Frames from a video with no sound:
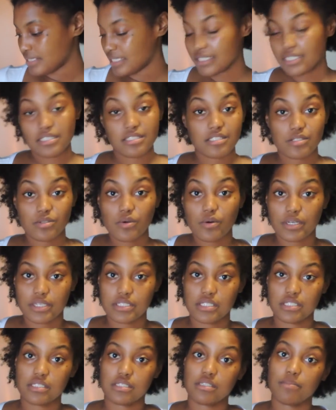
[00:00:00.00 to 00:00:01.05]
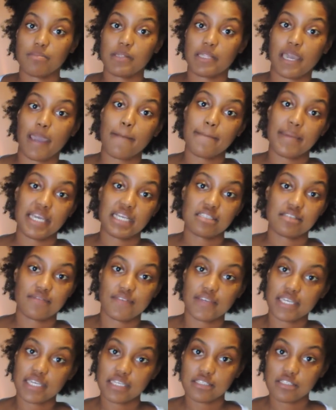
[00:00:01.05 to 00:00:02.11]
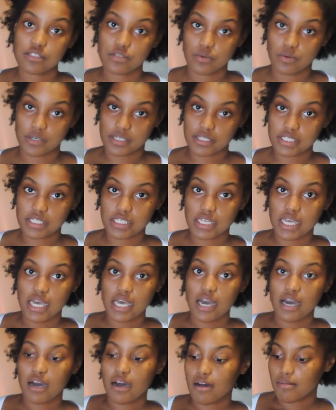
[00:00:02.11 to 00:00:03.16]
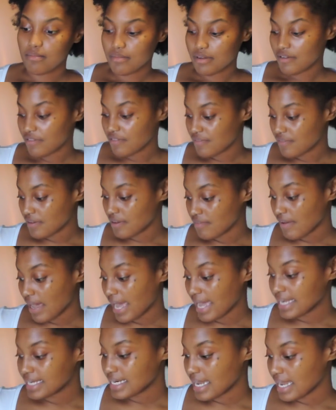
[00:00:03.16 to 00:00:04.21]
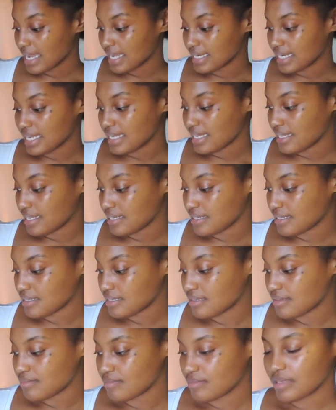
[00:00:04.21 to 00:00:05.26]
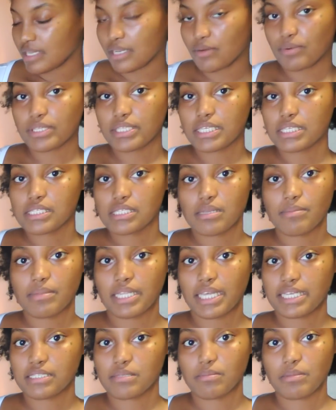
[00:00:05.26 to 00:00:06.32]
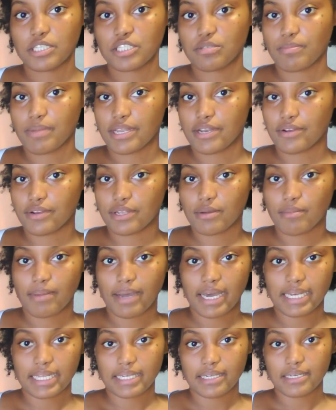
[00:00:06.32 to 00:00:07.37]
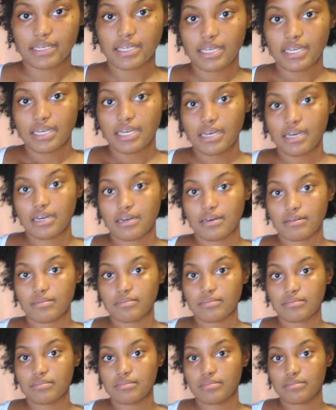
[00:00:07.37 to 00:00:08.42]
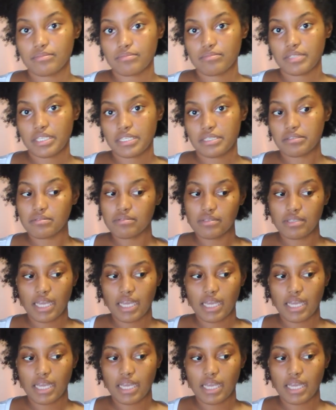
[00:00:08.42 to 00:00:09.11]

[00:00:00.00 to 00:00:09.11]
This is the source. This is the plant-based vegan source of iodine, and it really assimilates much better in your body than,